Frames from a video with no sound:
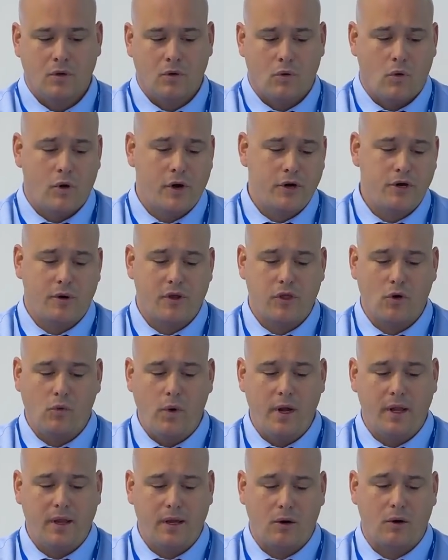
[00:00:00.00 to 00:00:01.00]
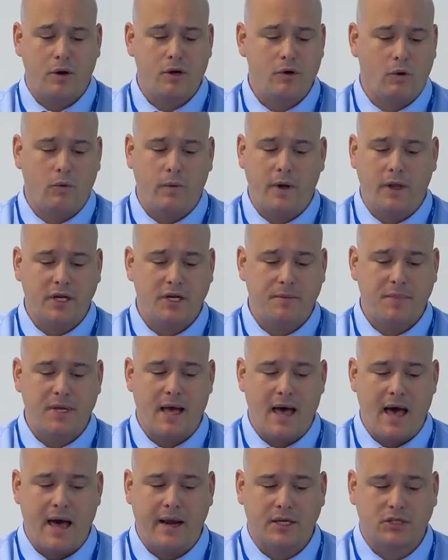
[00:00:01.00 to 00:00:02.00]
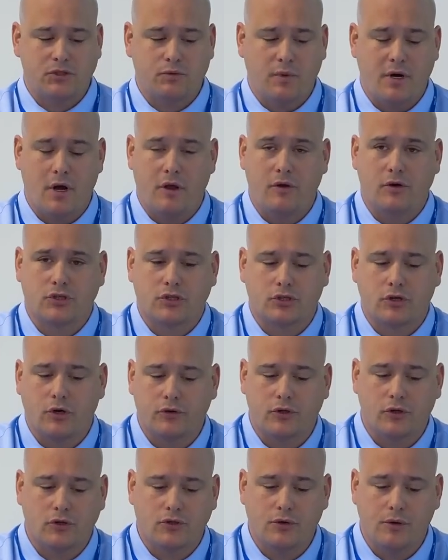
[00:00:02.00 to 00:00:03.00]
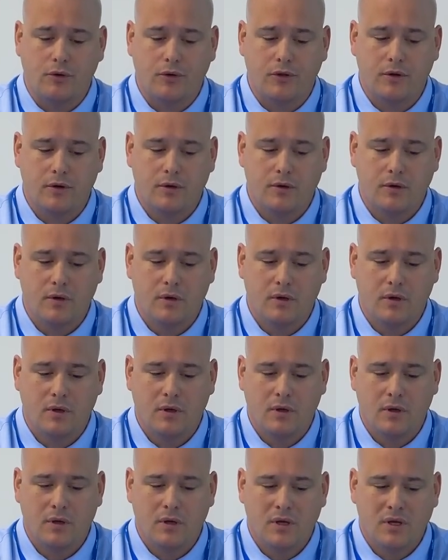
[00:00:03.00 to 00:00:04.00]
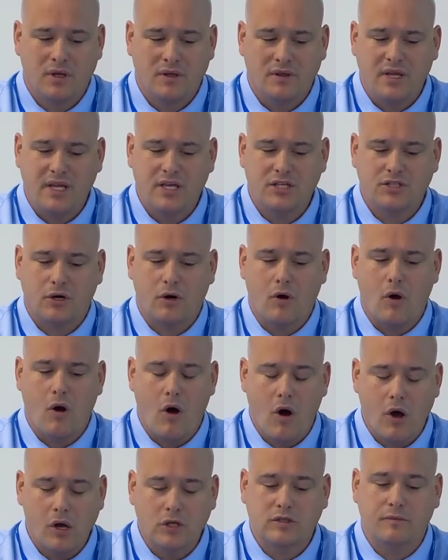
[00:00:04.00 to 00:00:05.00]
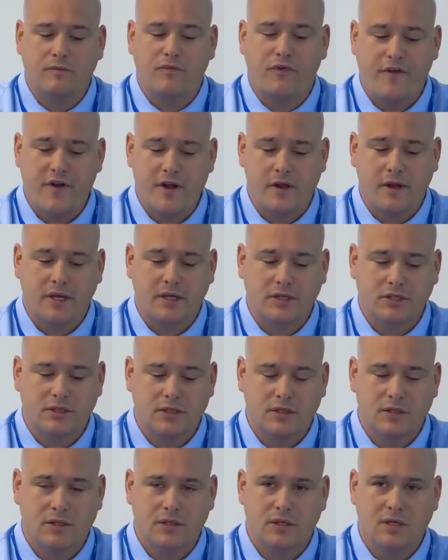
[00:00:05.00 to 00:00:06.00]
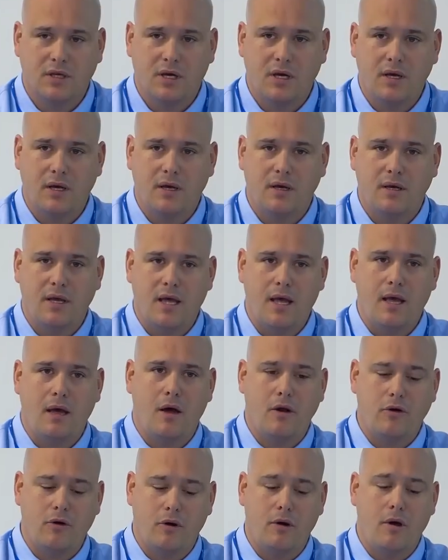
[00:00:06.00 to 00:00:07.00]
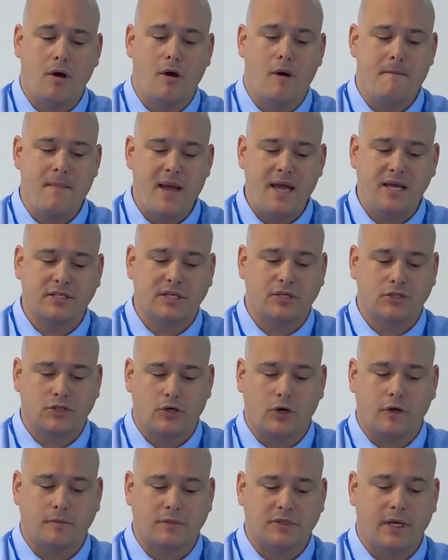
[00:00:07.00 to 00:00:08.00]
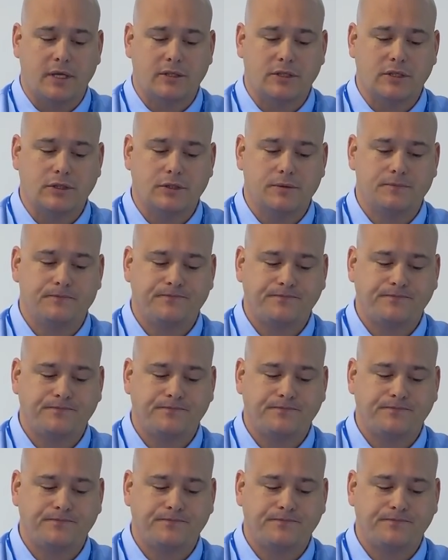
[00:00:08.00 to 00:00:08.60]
Or you are willing to be honest when others skirt the truth. These are awesome feelings under amazing circumstances.